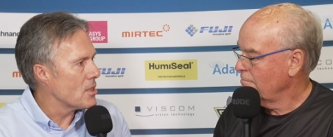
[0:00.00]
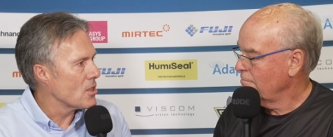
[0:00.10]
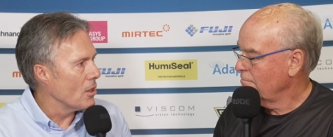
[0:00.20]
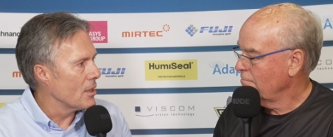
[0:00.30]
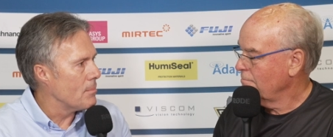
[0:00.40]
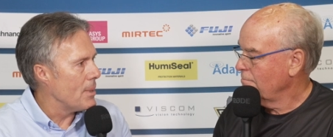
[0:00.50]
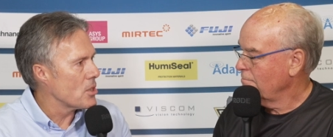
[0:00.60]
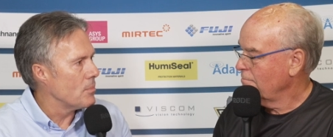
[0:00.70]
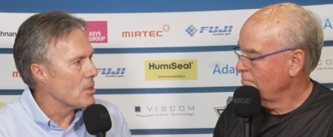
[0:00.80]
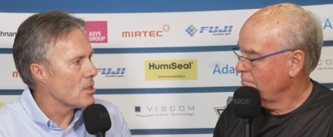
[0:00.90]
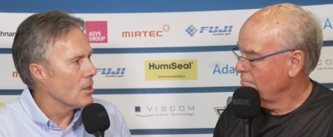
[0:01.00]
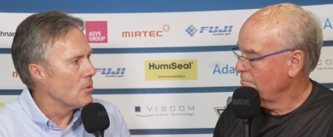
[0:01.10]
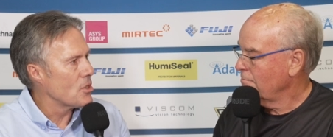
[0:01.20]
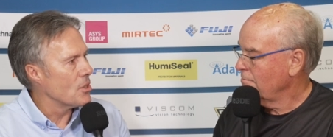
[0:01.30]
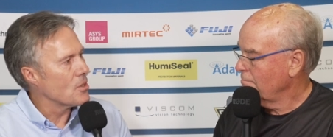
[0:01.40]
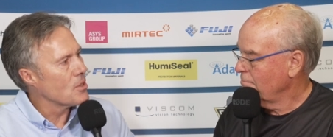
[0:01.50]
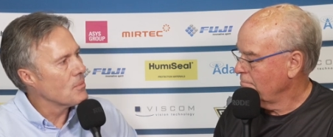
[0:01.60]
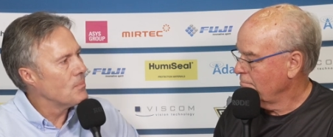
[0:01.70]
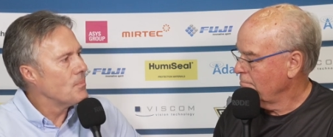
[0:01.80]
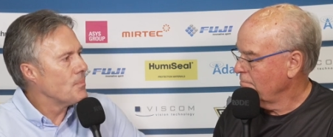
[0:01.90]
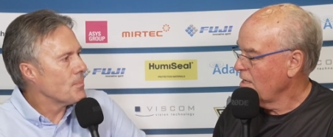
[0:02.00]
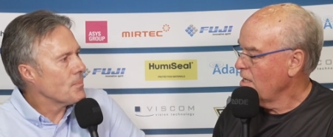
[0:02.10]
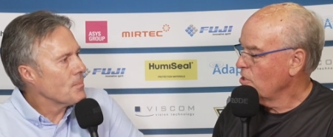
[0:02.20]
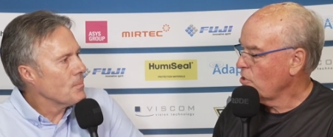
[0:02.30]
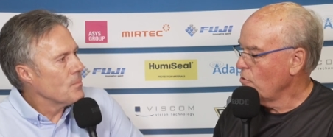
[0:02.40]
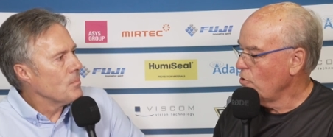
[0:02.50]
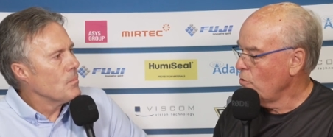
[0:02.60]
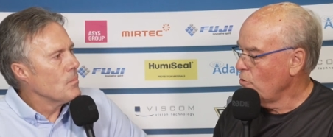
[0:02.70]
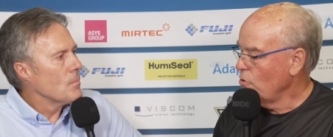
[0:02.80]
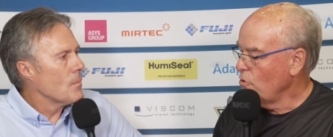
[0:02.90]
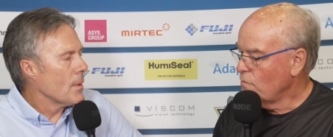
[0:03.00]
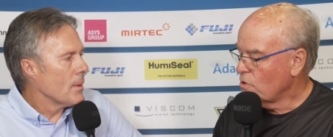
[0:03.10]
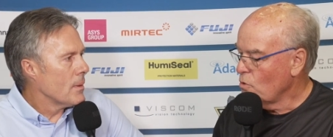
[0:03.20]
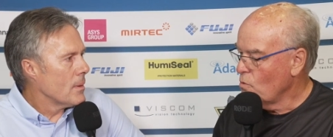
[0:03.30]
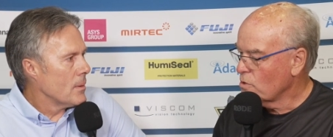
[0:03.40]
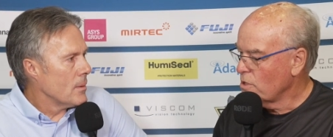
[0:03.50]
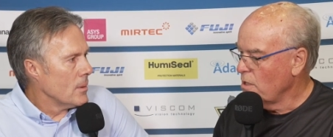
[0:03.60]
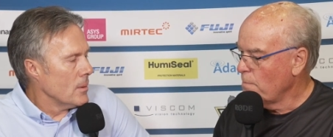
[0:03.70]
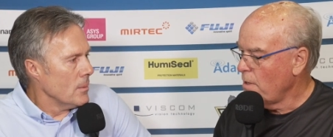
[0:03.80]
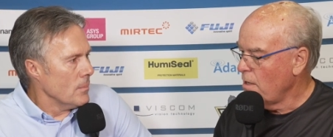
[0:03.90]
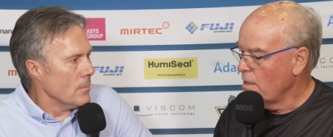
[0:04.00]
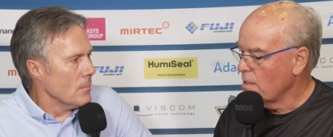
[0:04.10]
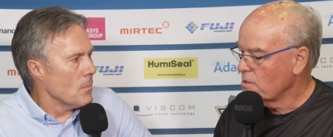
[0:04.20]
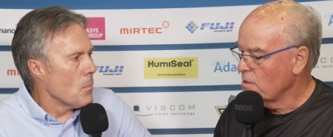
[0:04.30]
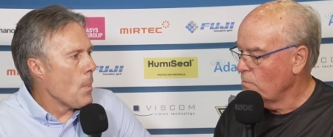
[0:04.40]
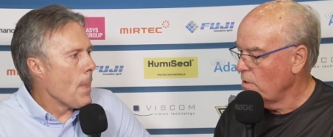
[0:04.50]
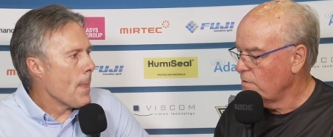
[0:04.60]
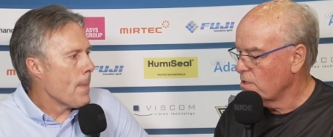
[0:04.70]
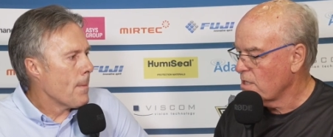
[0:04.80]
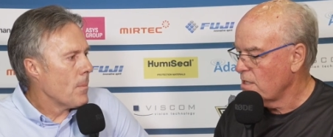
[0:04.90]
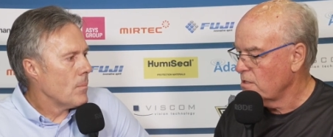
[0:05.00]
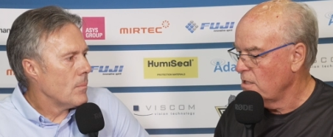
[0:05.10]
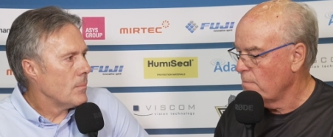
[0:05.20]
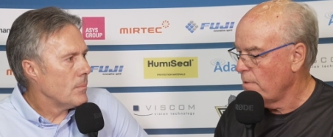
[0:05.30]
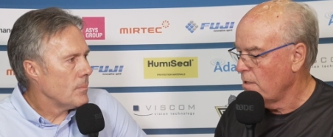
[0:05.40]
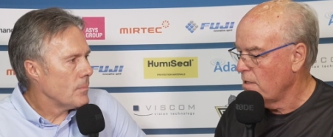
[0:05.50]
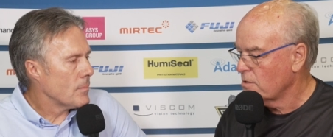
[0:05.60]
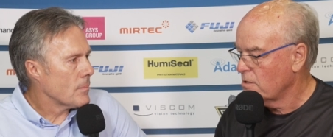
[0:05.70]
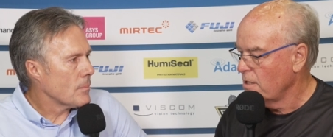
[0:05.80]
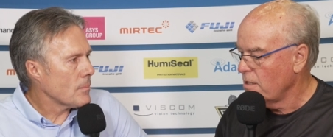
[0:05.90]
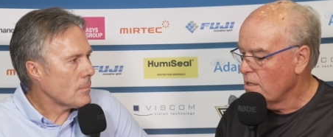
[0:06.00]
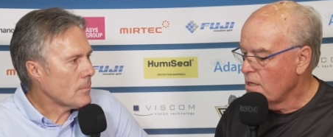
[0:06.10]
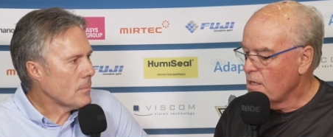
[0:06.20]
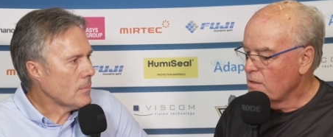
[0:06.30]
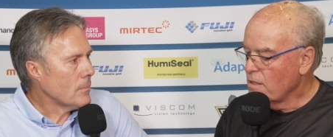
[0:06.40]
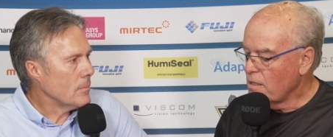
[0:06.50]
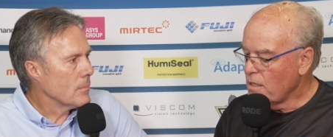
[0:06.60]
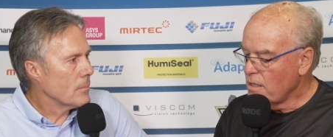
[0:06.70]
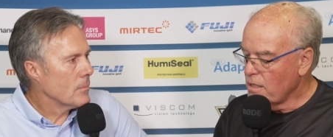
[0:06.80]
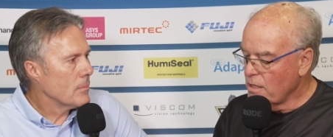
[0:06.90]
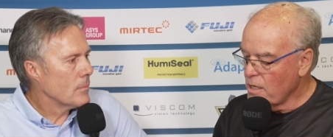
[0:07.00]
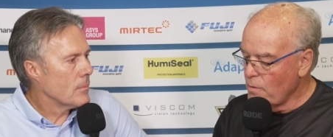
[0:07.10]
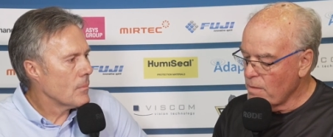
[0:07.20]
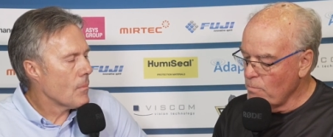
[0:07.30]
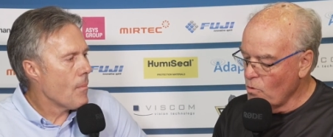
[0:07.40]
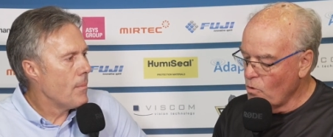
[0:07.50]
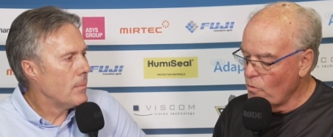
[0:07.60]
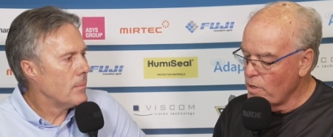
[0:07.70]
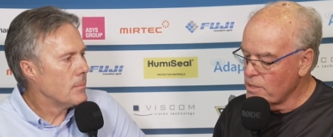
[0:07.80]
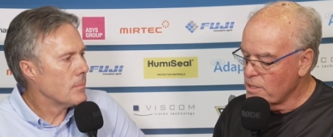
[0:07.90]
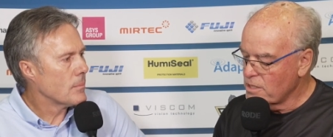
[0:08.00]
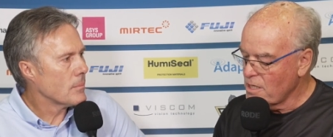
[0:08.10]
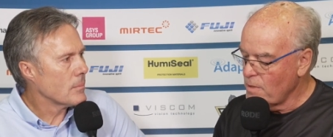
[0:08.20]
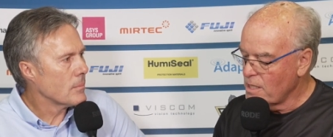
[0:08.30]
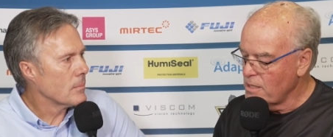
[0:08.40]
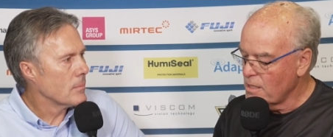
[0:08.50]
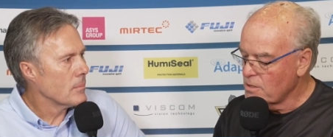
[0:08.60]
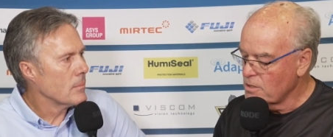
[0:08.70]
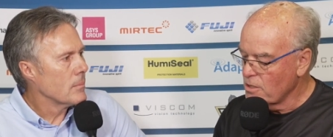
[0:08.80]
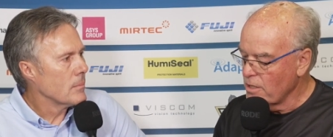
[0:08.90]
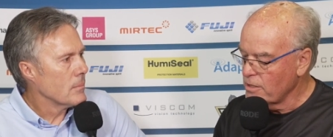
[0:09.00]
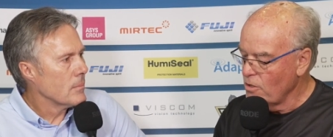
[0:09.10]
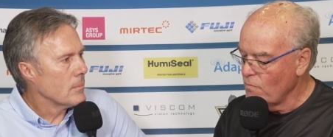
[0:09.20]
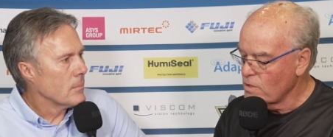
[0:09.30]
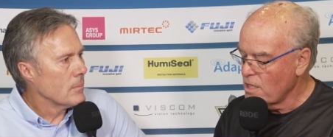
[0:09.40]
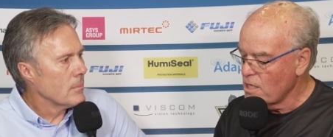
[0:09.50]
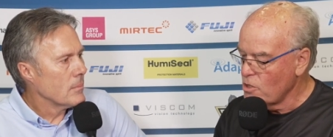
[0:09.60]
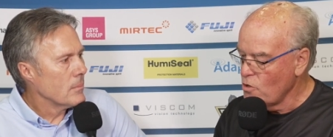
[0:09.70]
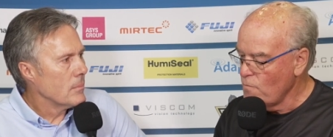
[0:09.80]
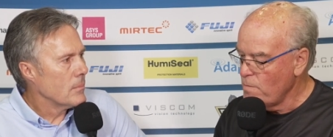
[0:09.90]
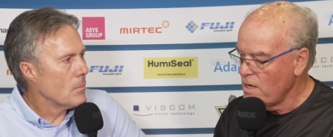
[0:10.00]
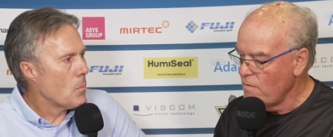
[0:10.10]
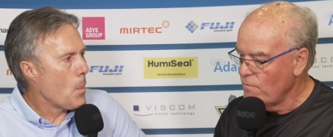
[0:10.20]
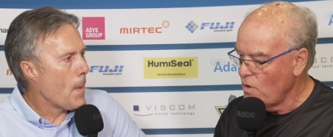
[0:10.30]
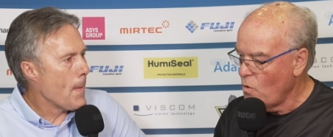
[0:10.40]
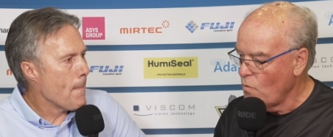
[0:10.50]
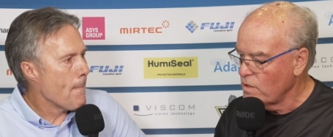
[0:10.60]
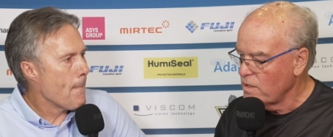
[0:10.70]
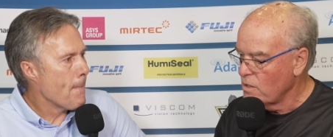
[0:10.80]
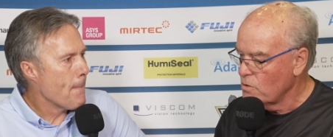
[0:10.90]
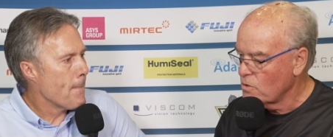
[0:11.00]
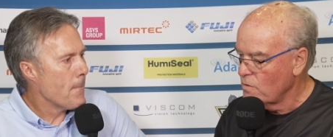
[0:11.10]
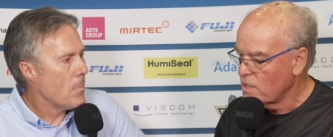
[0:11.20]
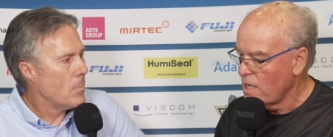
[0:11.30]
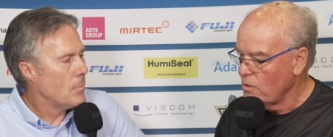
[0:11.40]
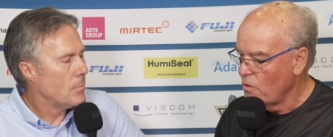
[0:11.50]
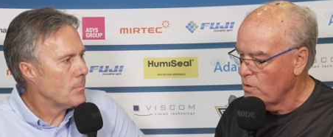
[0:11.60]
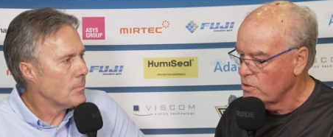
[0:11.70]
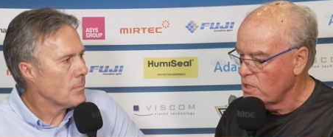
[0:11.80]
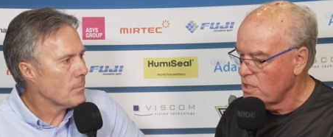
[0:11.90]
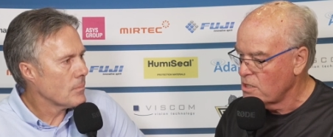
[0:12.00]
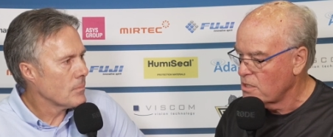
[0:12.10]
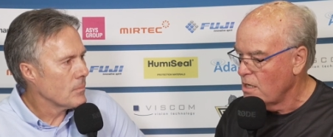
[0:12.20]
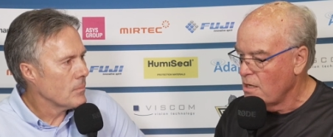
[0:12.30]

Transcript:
Speaker 1: solid measurement solutions. So you you've talked in the past, and we've discussed in the past the the going more into the semiconductor side, and obviously you've been involved in those sort of technologies